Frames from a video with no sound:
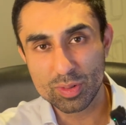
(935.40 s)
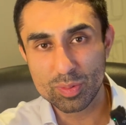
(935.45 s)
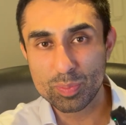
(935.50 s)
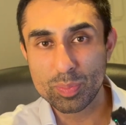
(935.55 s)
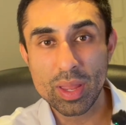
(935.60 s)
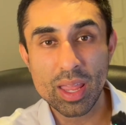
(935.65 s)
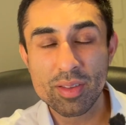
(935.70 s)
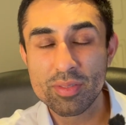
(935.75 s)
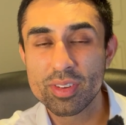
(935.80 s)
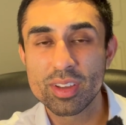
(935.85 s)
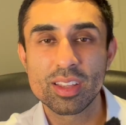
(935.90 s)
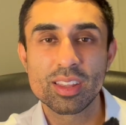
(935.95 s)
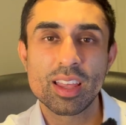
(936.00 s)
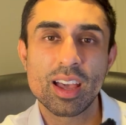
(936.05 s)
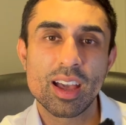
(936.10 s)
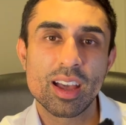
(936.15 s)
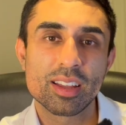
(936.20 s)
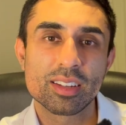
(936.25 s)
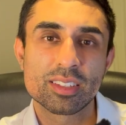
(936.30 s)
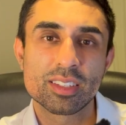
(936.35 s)
pivot
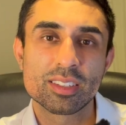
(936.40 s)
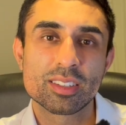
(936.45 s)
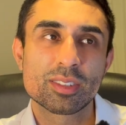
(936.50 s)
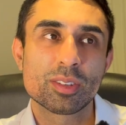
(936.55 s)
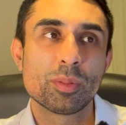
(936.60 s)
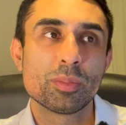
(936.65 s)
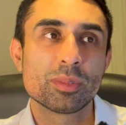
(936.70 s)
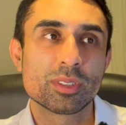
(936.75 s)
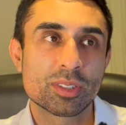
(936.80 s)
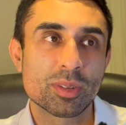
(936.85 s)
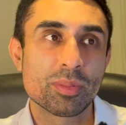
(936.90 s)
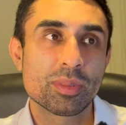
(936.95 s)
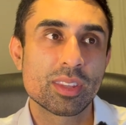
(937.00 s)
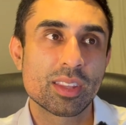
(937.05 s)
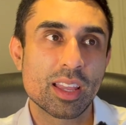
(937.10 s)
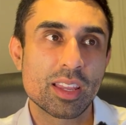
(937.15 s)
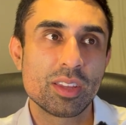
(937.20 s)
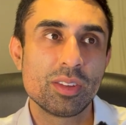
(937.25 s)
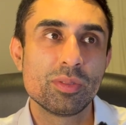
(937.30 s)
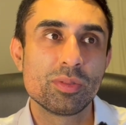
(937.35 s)
that to something
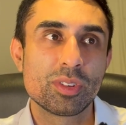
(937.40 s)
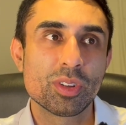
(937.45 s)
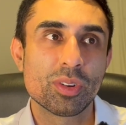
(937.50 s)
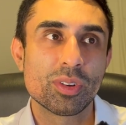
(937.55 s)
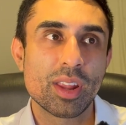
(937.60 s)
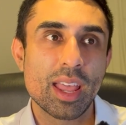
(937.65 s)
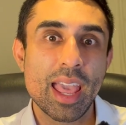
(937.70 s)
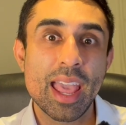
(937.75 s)
that you've done